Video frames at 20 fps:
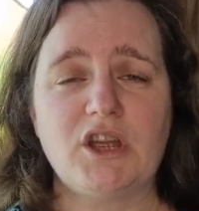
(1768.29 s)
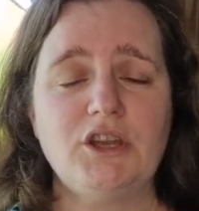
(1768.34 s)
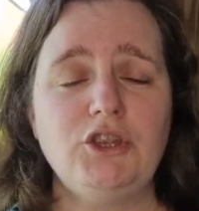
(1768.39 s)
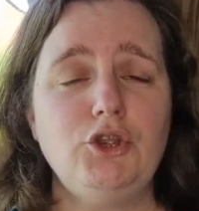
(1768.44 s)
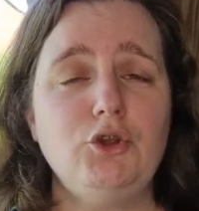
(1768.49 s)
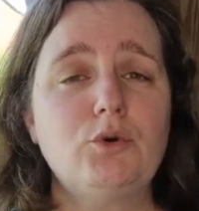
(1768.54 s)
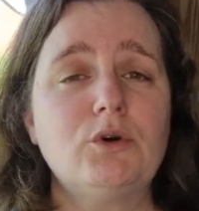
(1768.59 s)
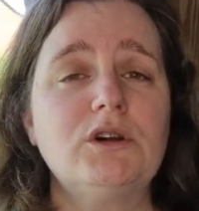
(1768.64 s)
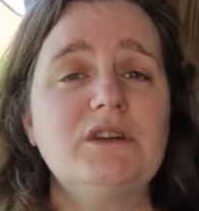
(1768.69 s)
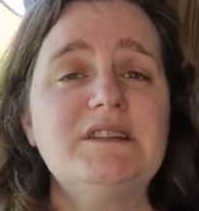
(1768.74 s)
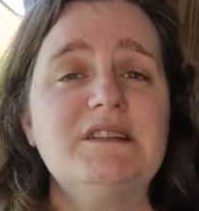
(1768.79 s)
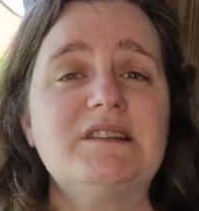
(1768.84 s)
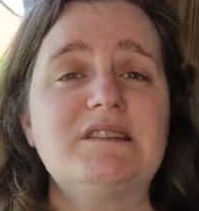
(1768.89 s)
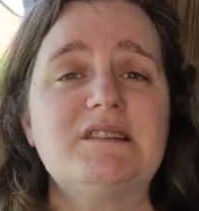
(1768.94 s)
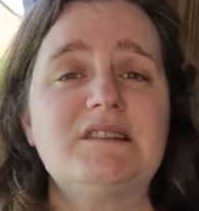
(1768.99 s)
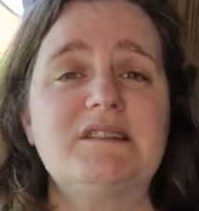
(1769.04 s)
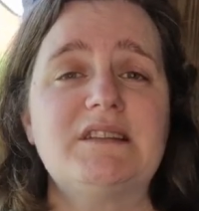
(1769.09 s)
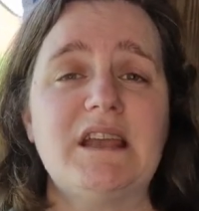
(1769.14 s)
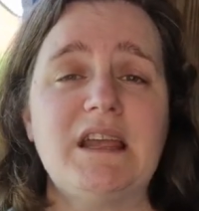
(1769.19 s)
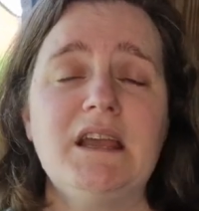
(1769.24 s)
and you can
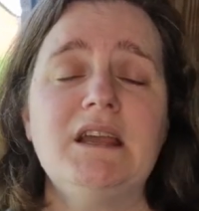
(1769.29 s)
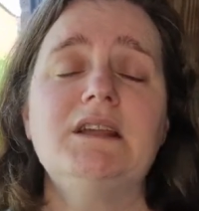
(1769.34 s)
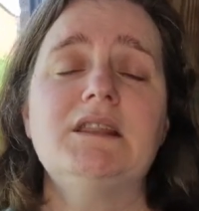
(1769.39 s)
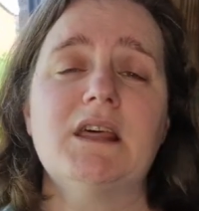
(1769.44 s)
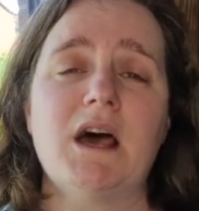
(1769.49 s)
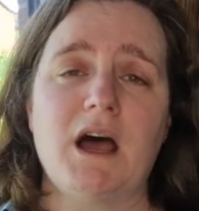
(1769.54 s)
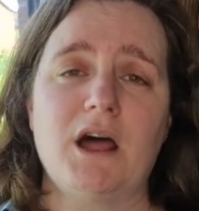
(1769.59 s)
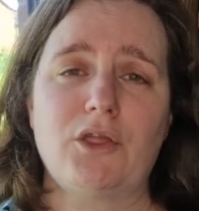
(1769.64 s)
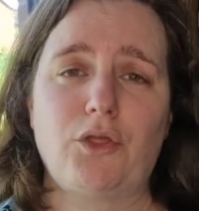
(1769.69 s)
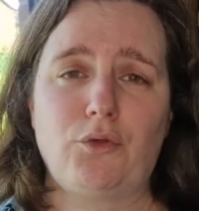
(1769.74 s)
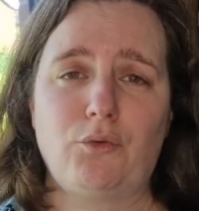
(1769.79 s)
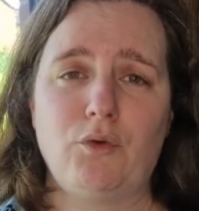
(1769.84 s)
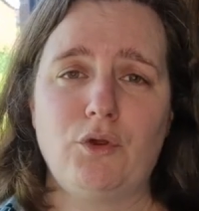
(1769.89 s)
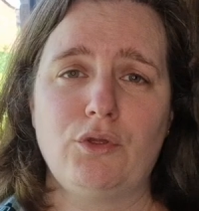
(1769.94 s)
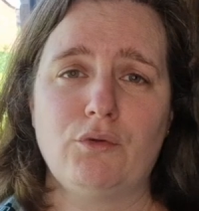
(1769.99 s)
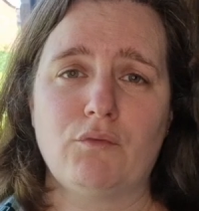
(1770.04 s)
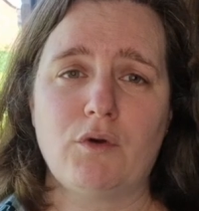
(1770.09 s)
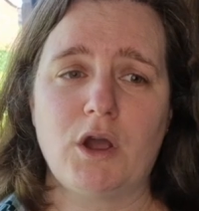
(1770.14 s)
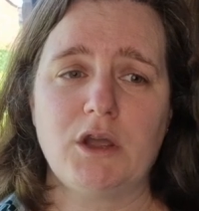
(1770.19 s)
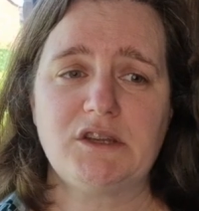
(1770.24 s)
see that through
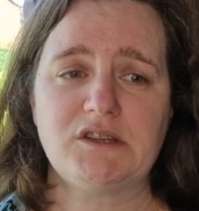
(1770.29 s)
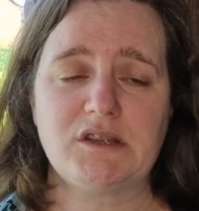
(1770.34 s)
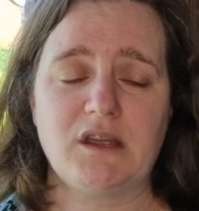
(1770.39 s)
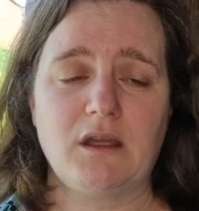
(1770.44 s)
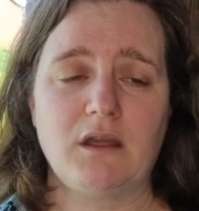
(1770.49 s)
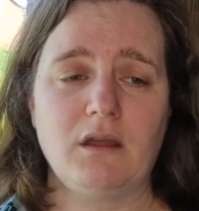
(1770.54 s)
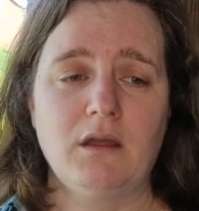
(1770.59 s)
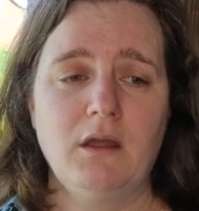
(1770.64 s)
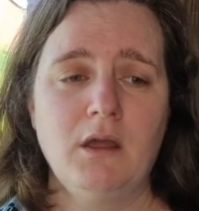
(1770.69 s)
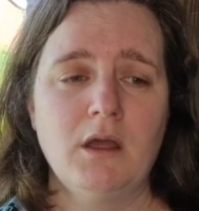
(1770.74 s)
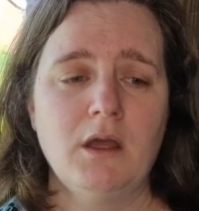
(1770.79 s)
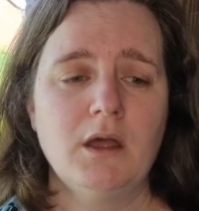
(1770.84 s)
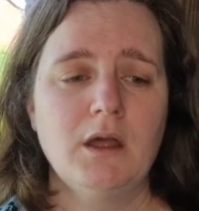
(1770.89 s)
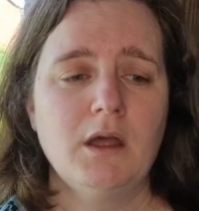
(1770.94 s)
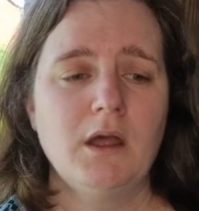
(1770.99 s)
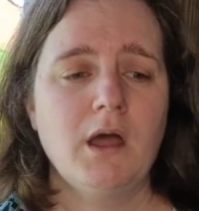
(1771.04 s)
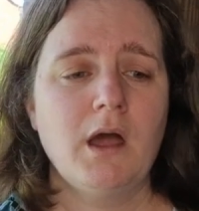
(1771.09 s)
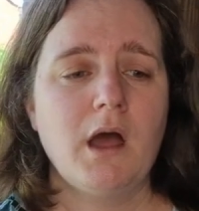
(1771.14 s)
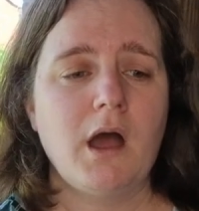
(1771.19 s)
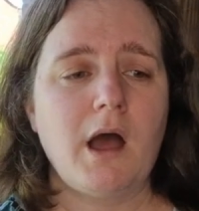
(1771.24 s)
the writing
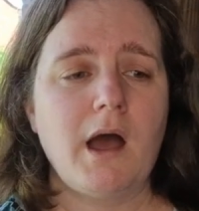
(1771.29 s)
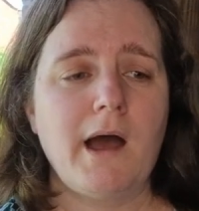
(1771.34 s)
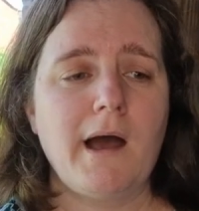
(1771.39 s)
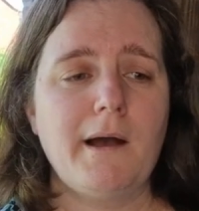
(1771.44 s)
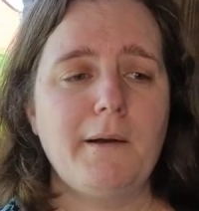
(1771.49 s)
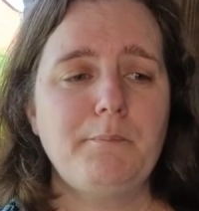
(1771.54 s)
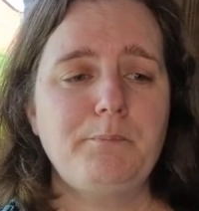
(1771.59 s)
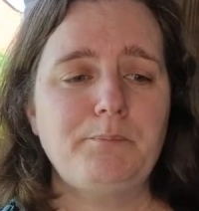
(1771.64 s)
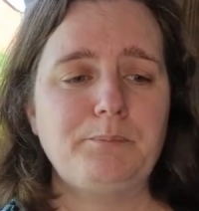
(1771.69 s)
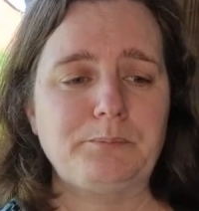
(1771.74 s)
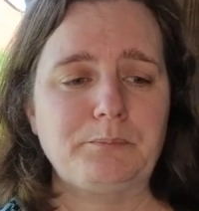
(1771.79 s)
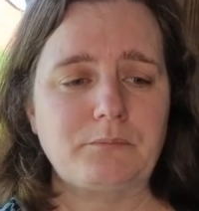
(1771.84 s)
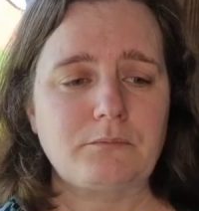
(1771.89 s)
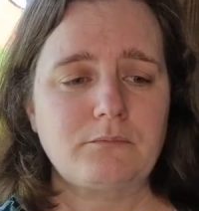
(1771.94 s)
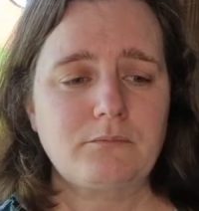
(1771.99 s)
um,